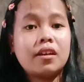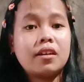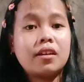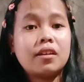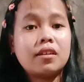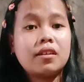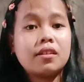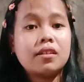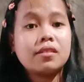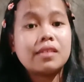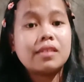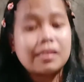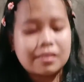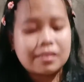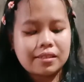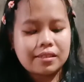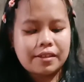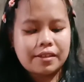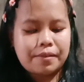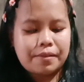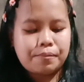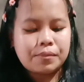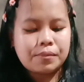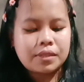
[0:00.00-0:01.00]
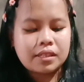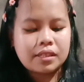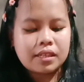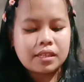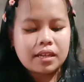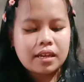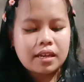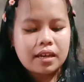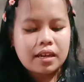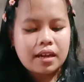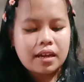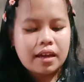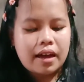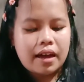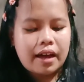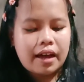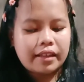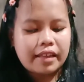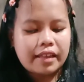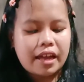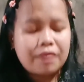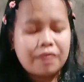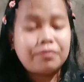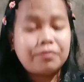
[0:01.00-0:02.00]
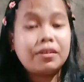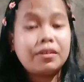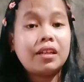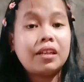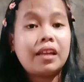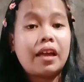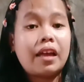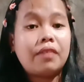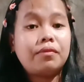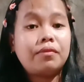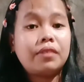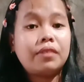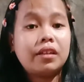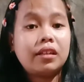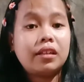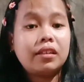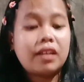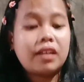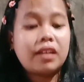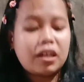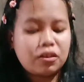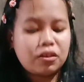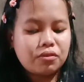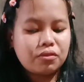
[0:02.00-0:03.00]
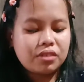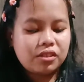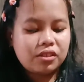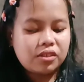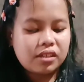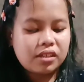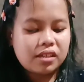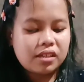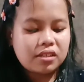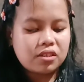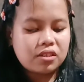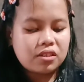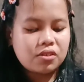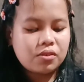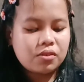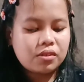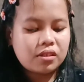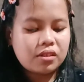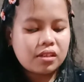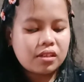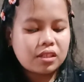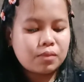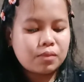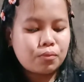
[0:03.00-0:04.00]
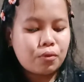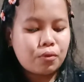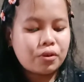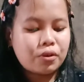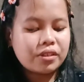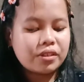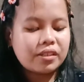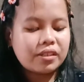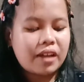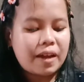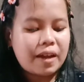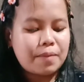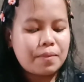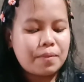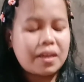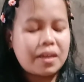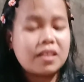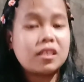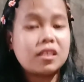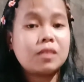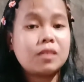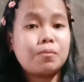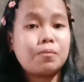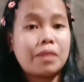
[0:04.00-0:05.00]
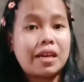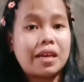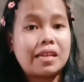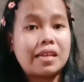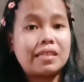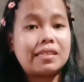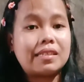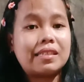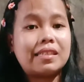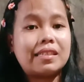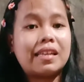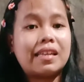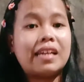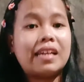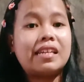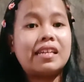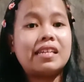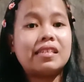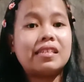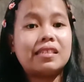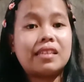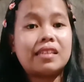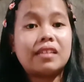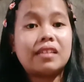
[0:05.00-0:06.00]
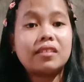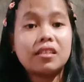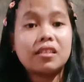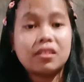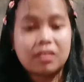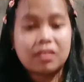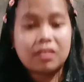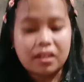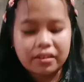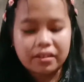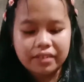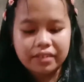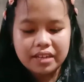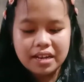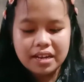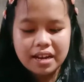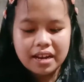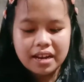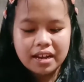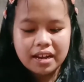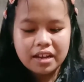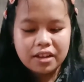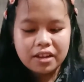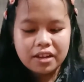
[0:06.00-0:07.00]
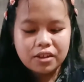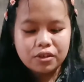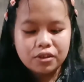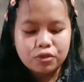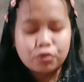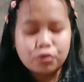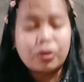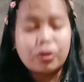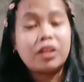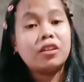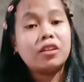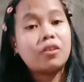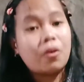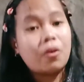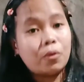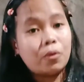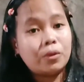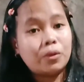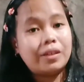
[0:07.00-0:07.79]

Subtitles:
systems. At every level, languages uses more time and space than is necessary to encode